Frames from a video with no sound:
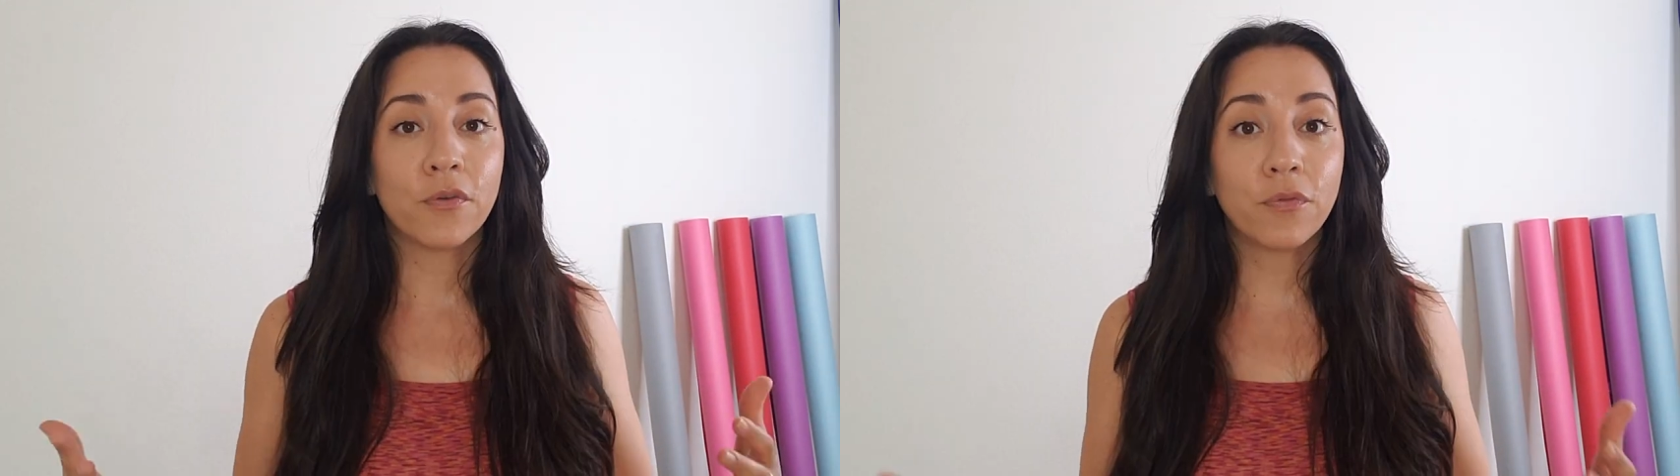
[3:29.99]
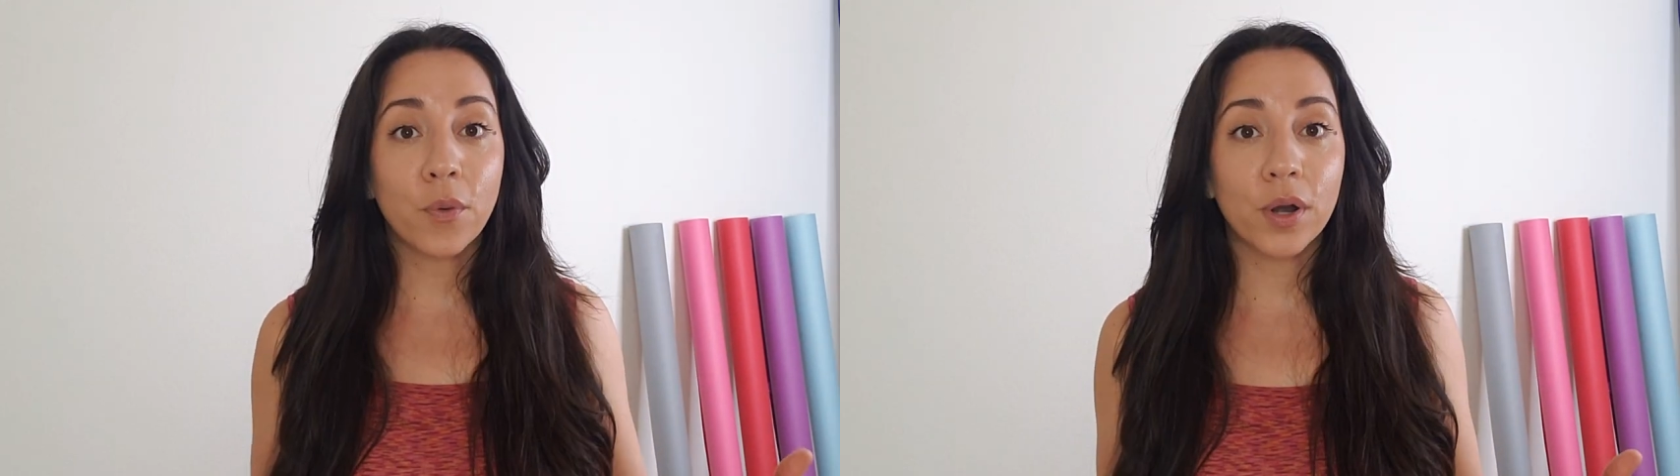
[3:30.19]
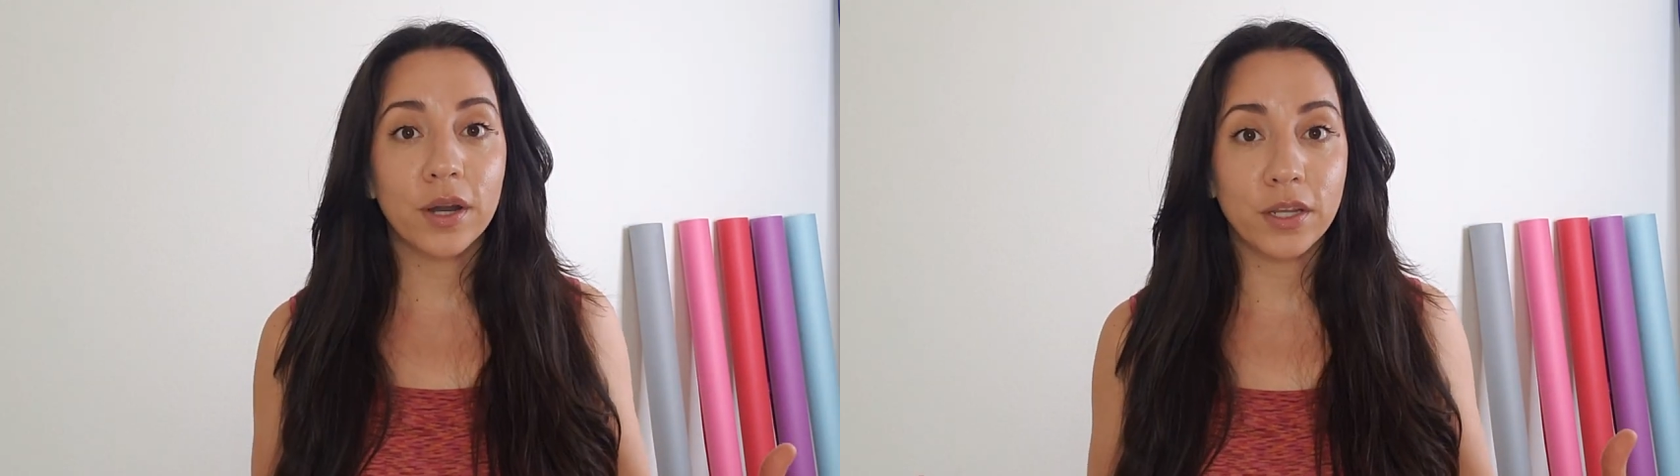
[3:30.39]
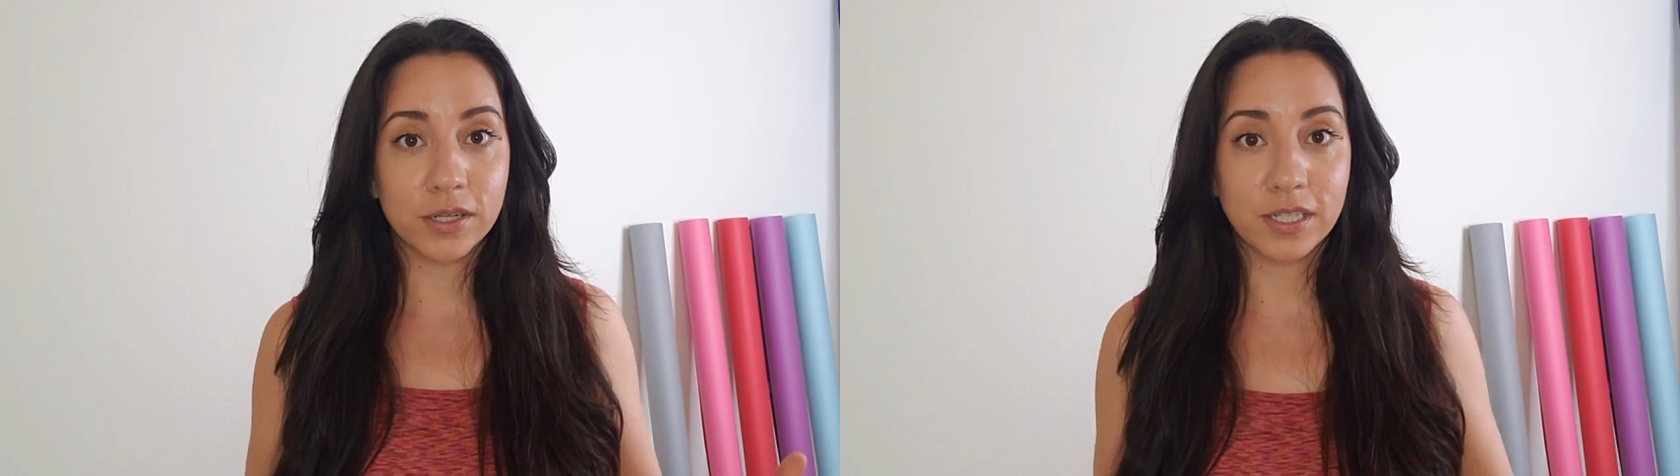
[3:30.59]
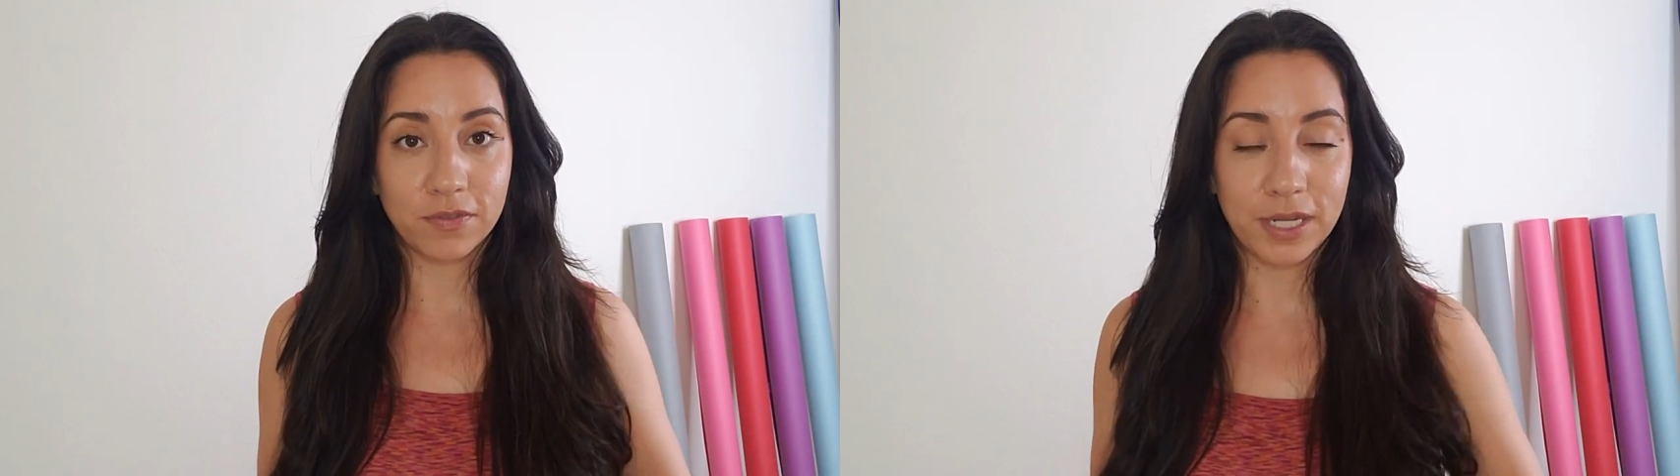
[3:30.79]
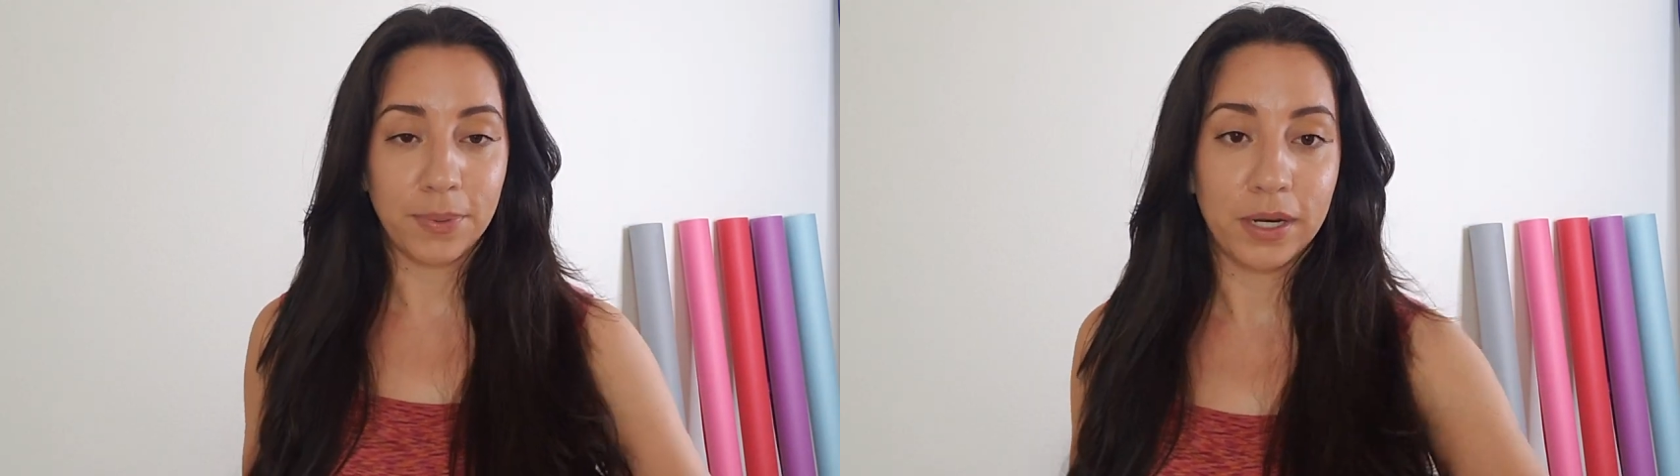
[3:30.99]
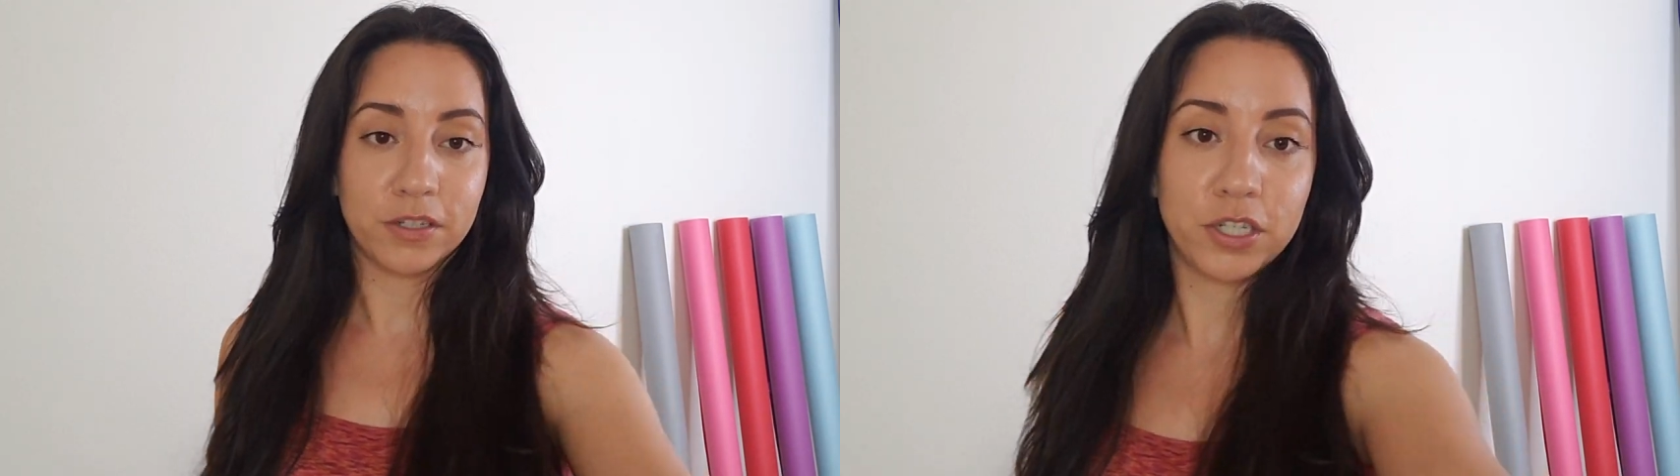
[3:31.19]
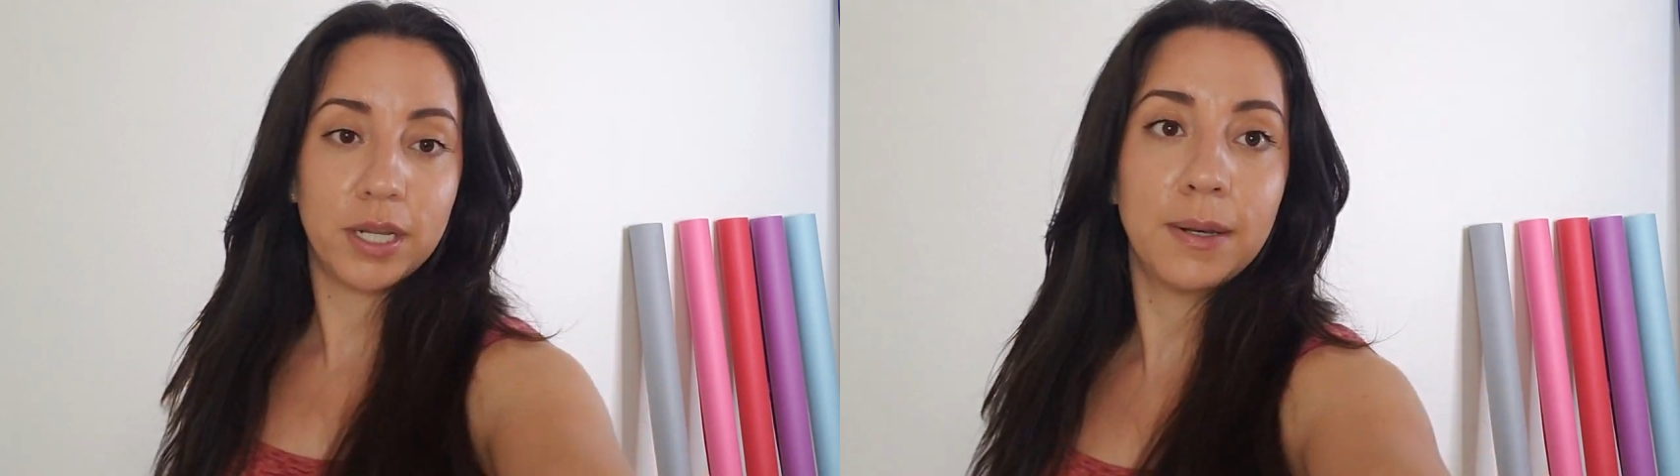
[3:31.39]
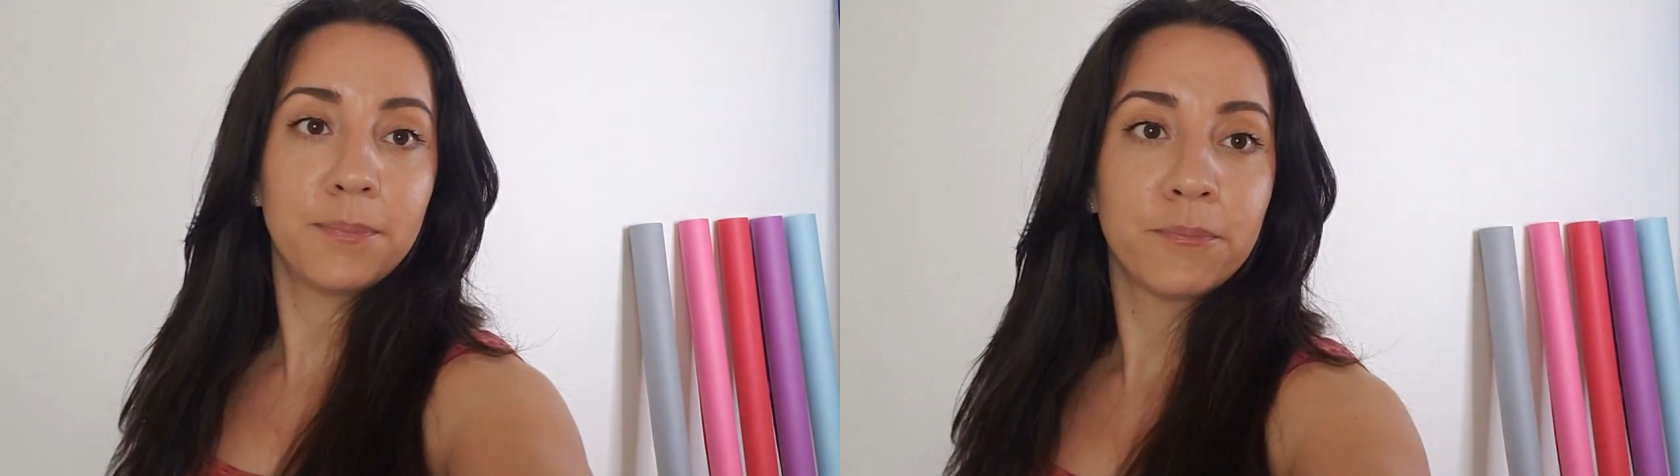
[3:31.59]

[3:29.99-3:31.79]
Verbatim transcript: For your self-tape audition,